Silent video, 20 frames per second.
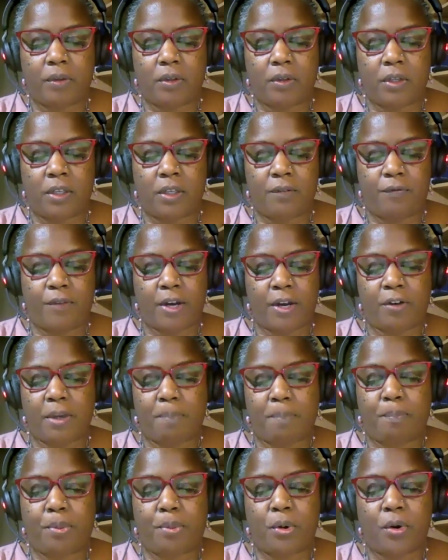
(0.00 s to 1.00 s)
in very
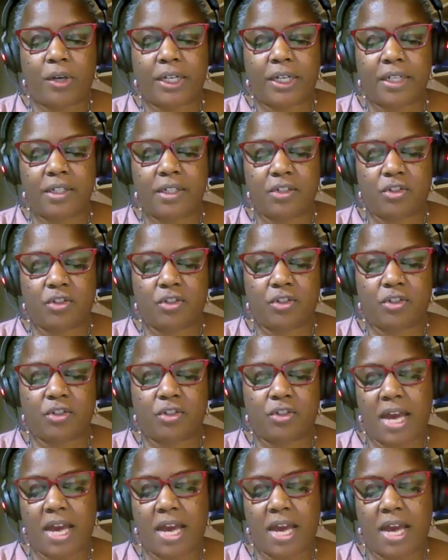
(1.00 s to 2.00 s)
poor condition,
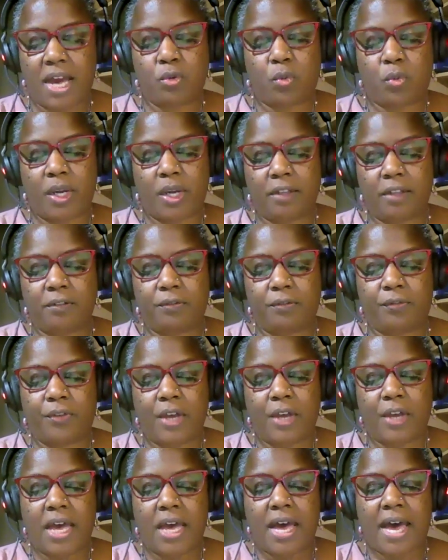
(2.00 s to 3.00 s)
we have 12
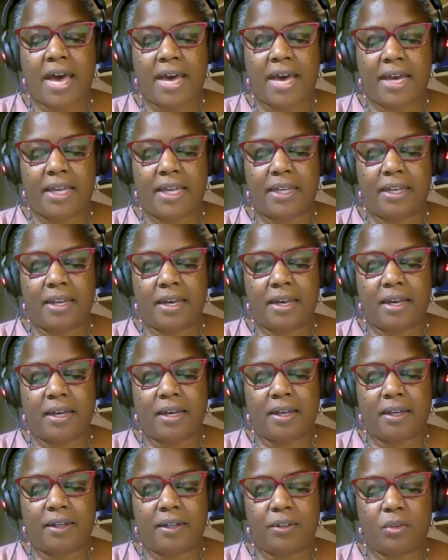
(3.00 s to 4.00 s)
and
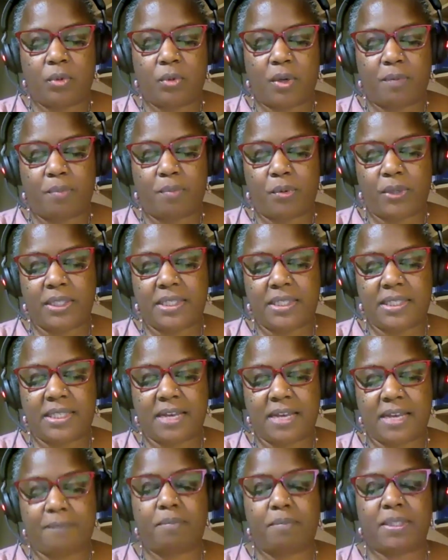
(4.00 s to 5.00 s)

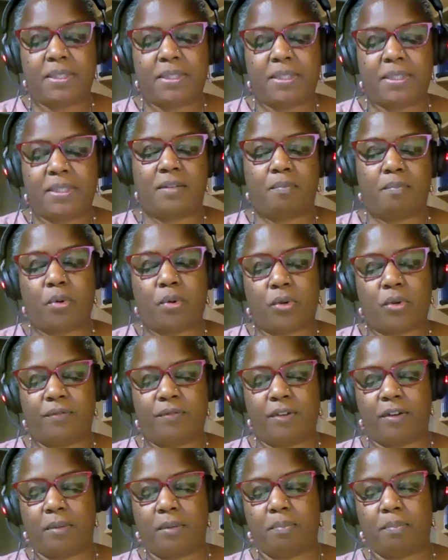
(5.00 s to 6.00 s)
12.7% in poor and
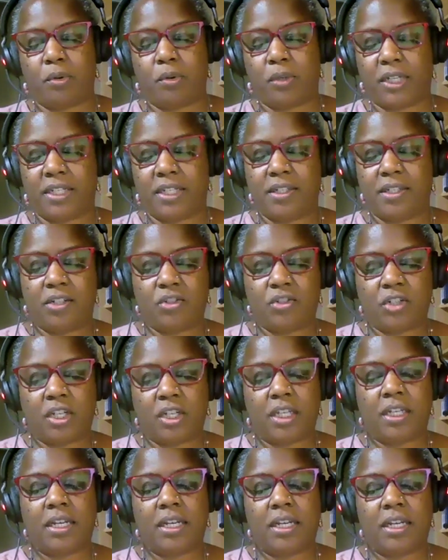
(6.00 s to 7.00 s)
very poor
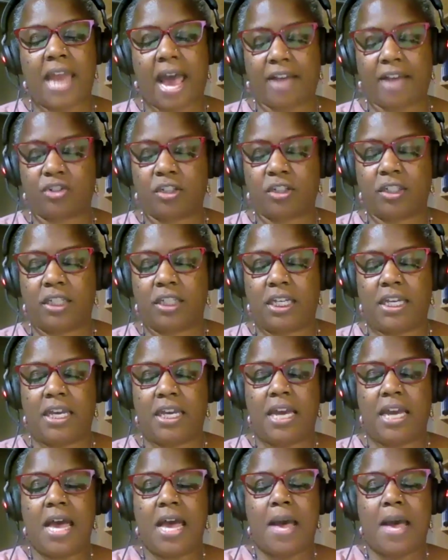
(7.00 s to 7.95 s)
condition nationally.